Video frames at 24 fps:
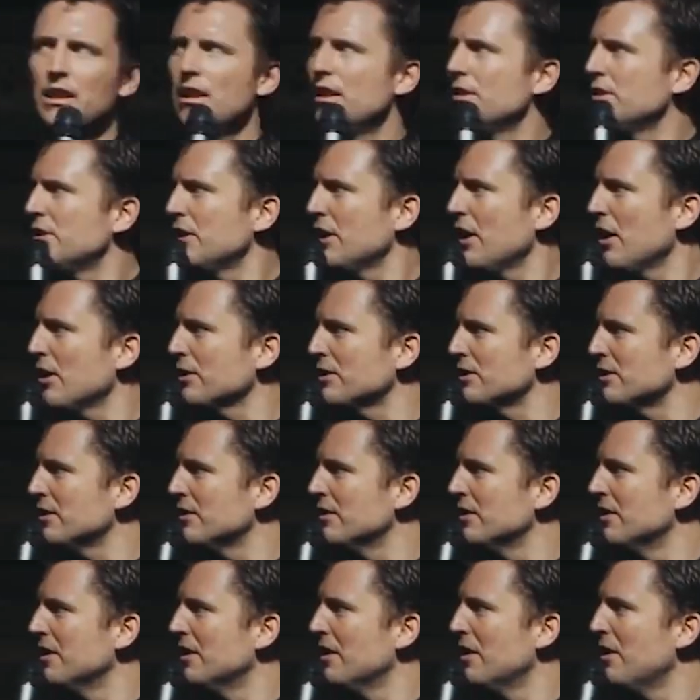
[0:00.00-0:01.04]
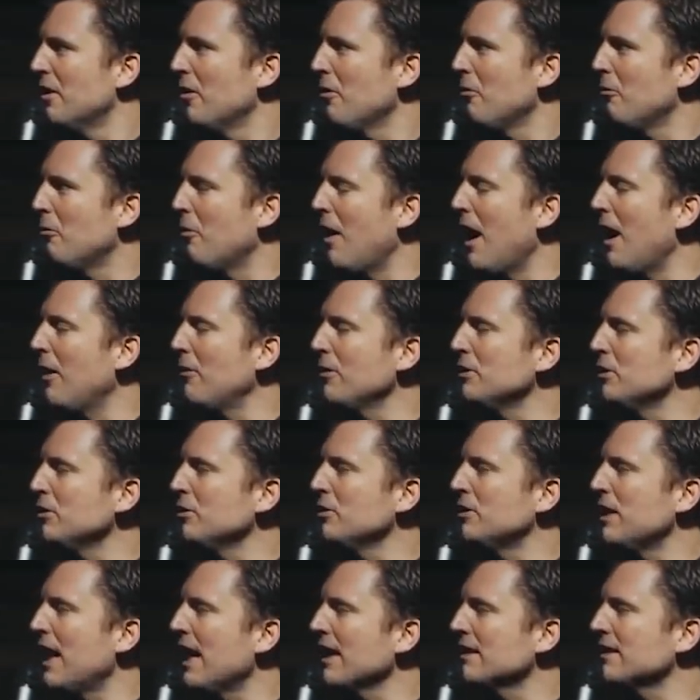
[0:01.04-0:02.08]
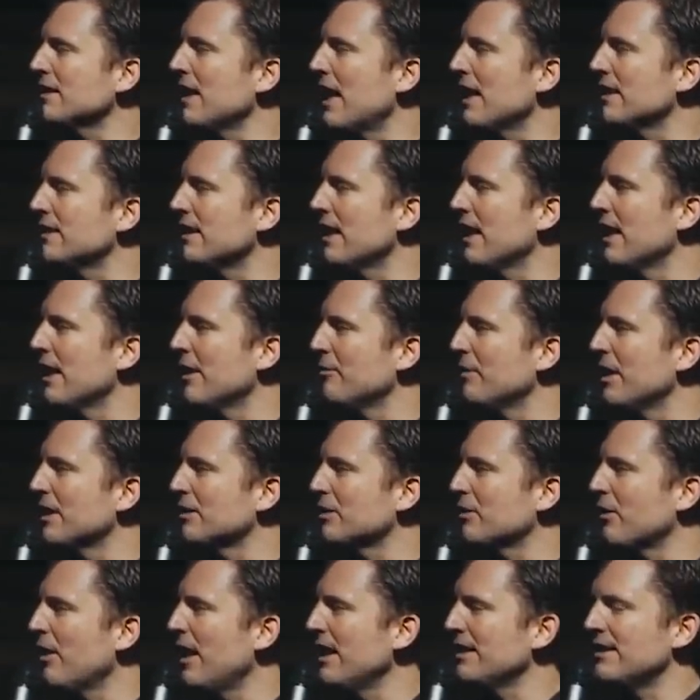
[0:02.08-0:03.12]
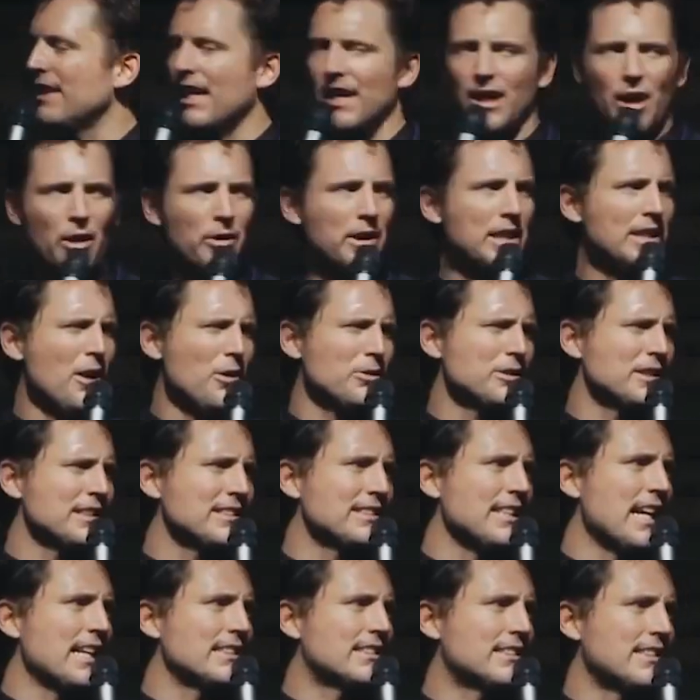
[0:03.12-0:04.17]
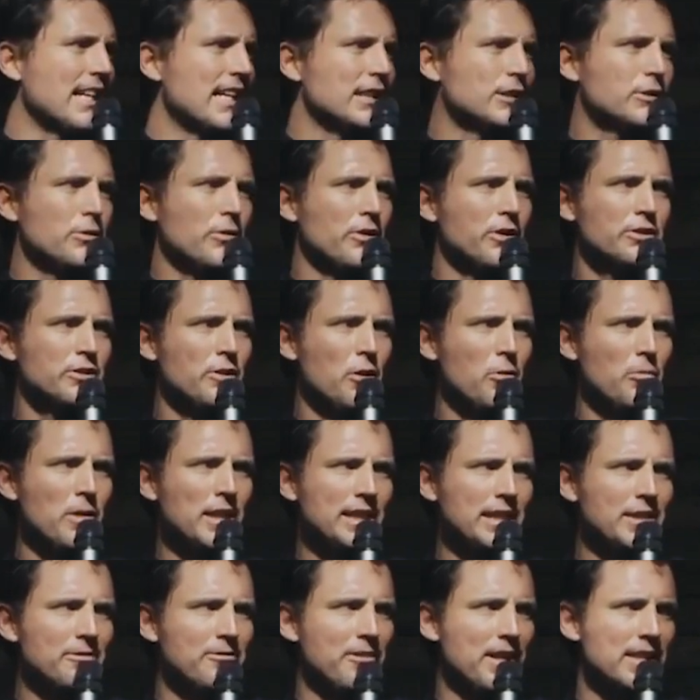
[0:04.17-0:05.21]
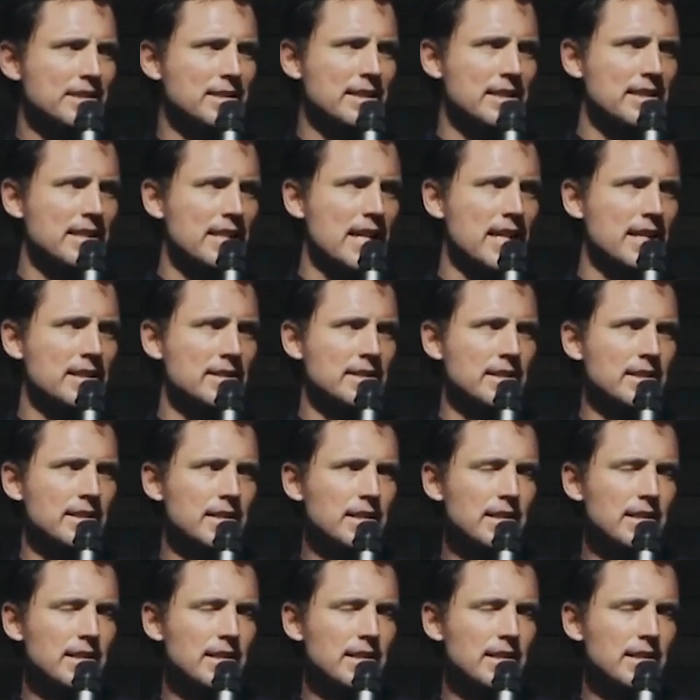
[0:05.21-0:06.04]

She goes, Why would you text that to him? That's crazy. I go, He knows it's not sexual. There's no winky face at the end.